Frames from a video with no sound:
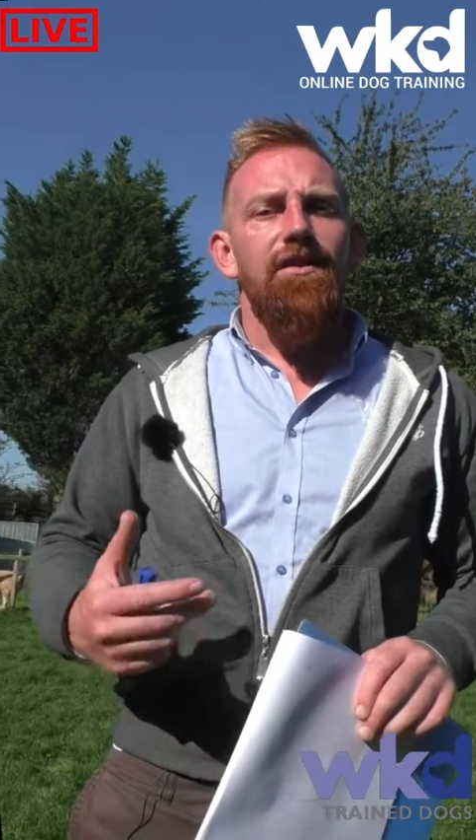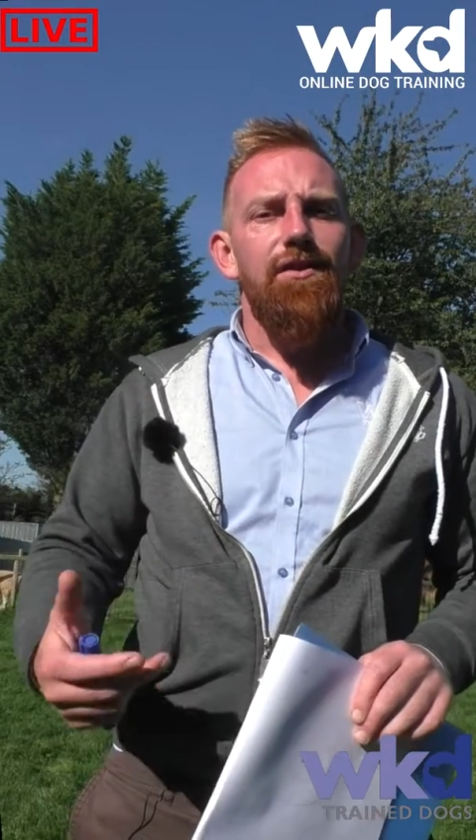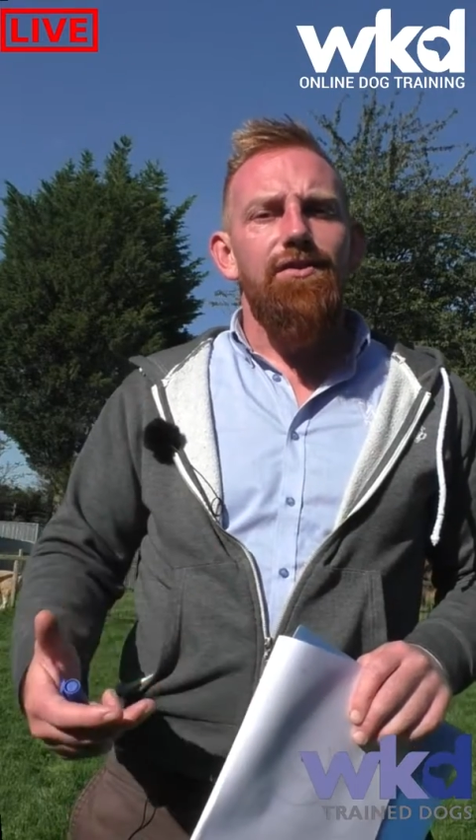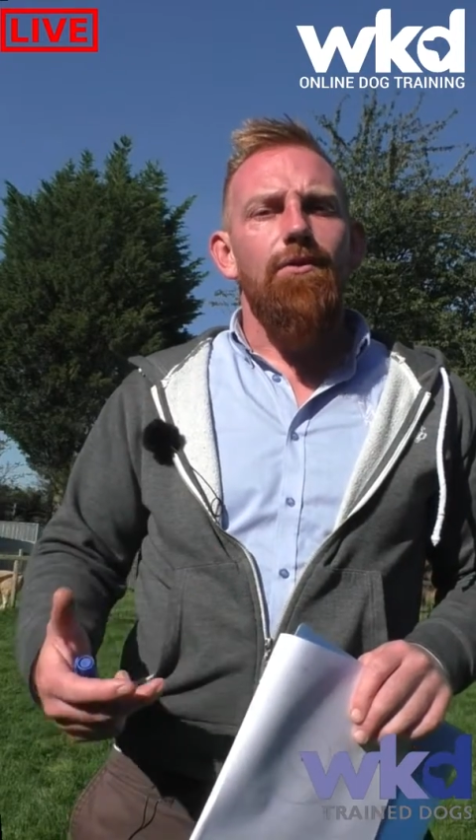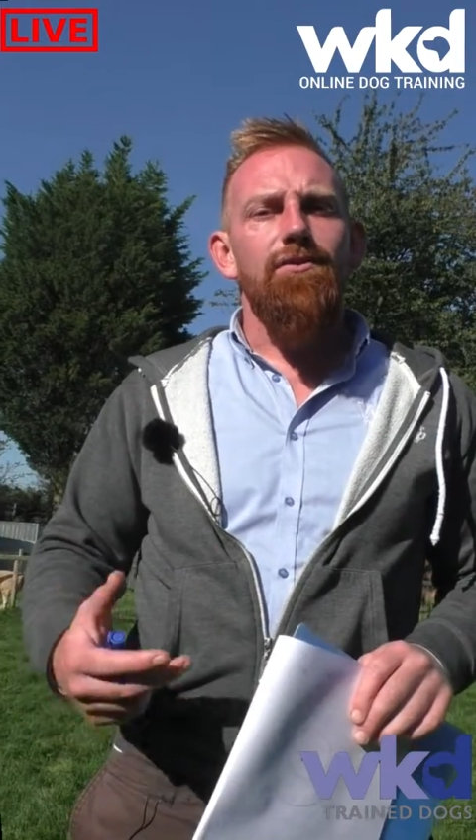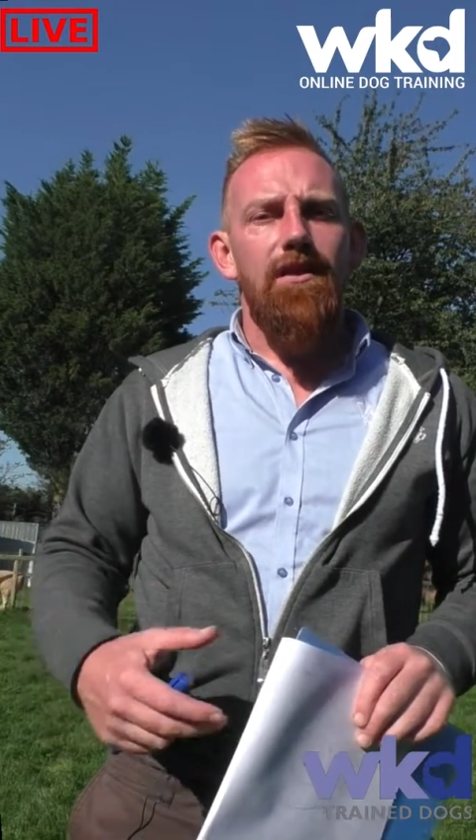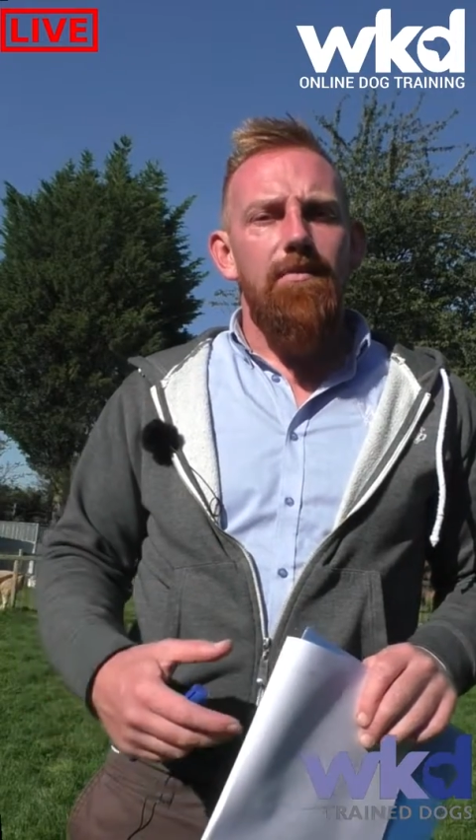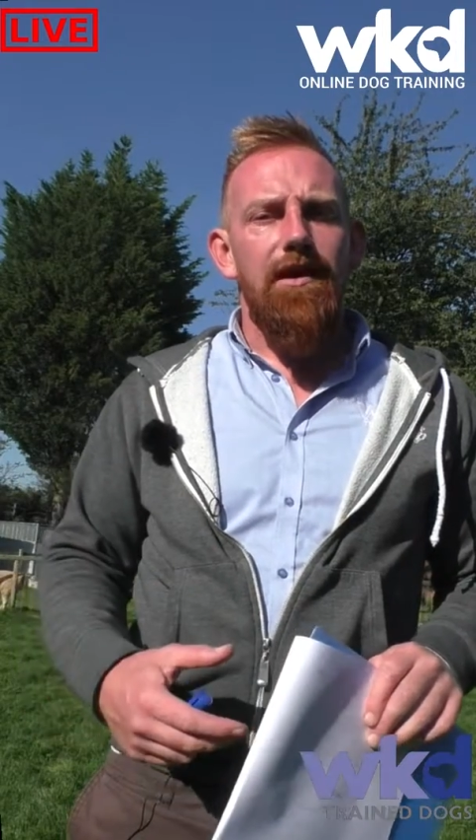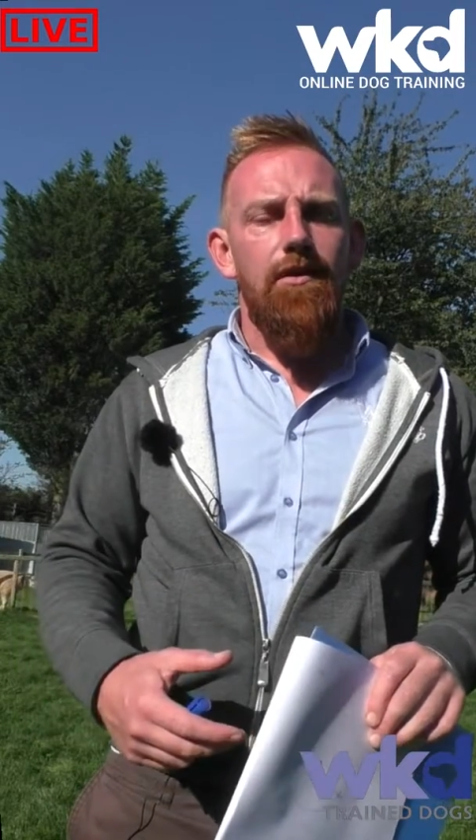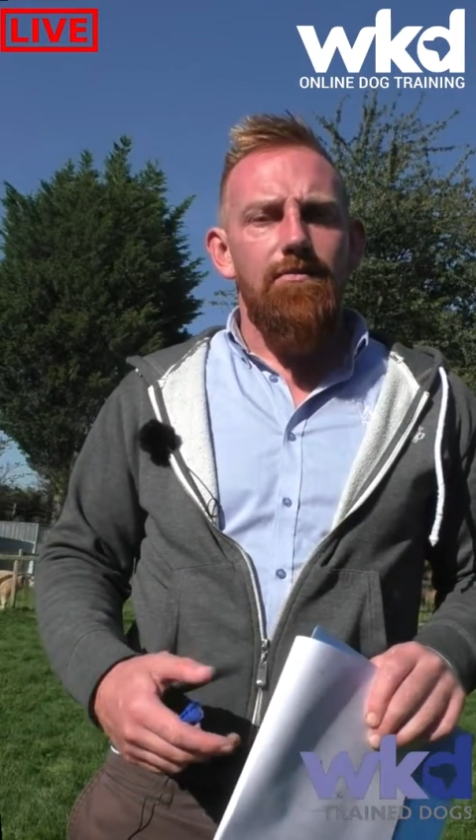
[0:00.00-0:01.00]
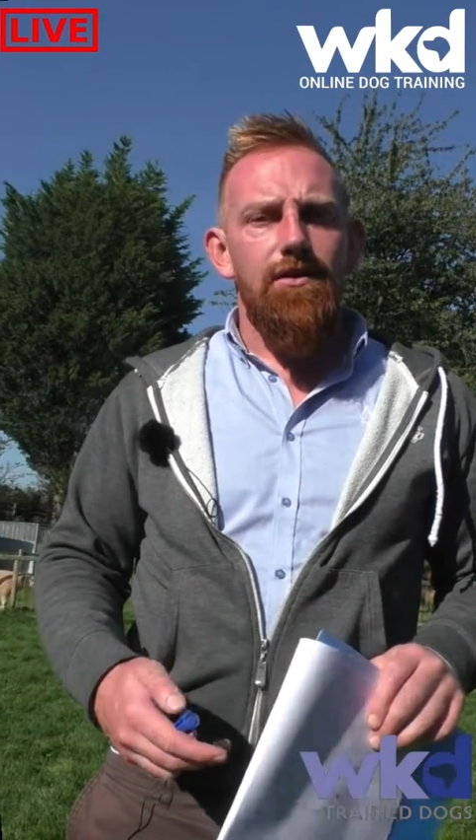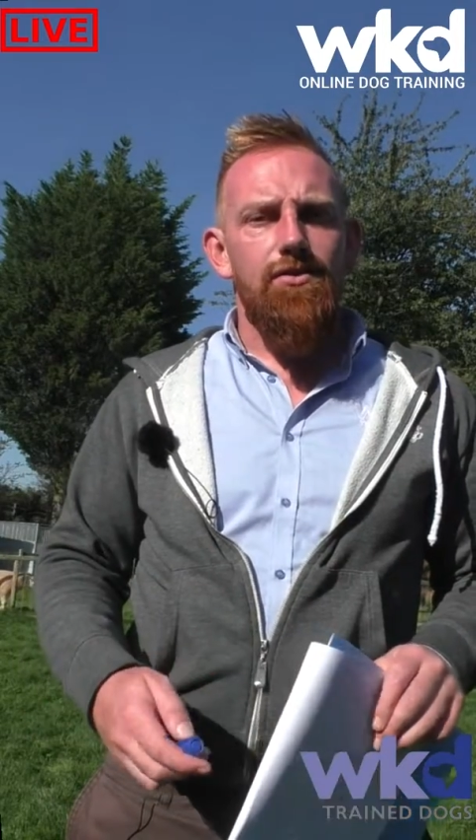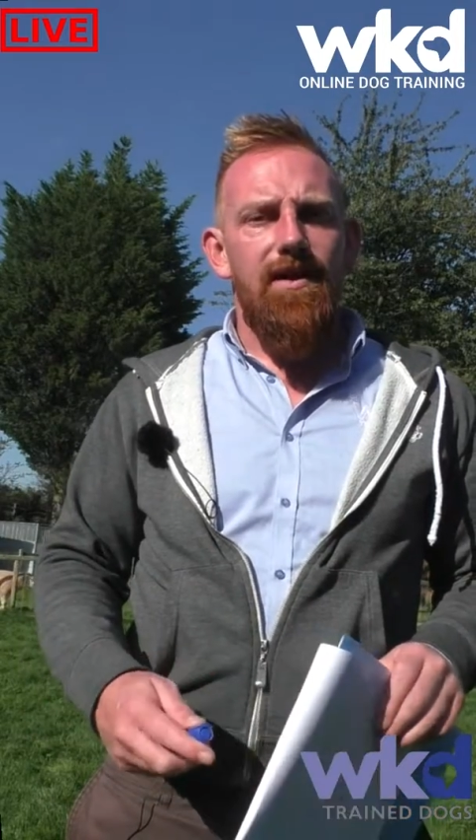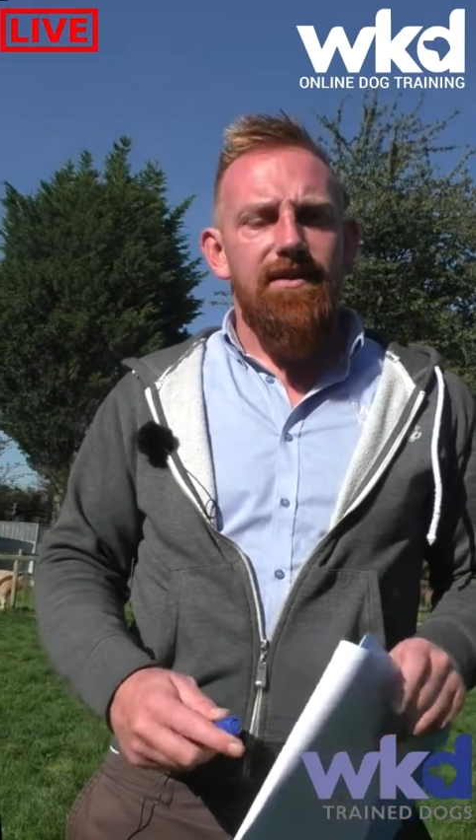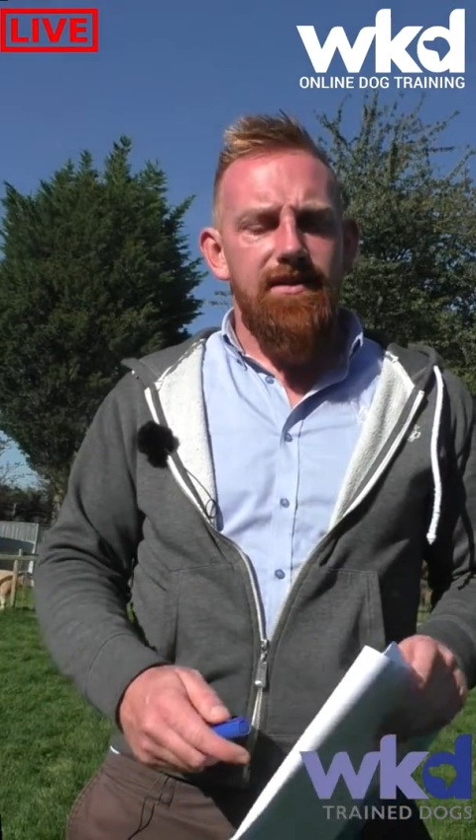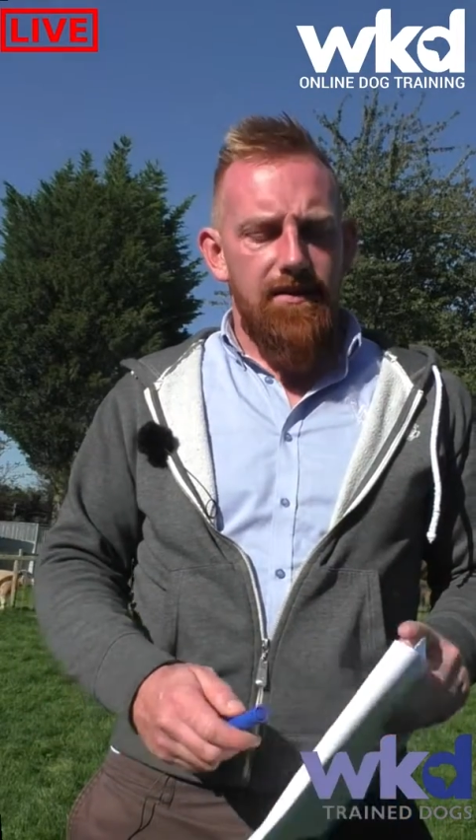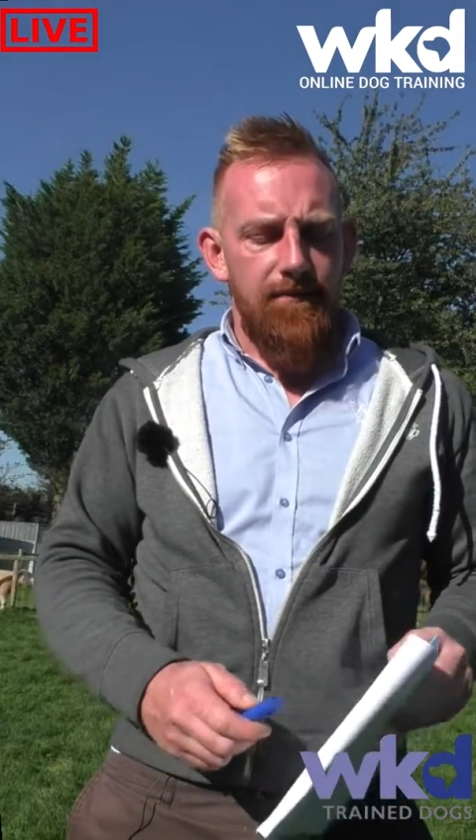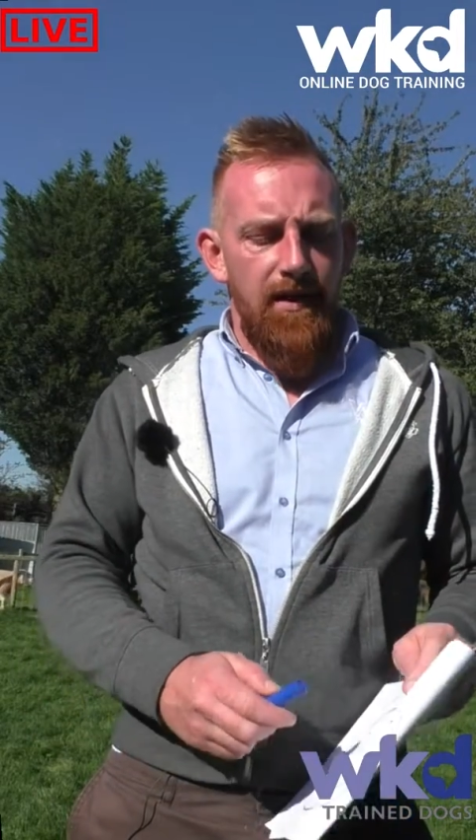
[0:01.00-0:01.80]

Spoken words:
the dog's going to become distracted.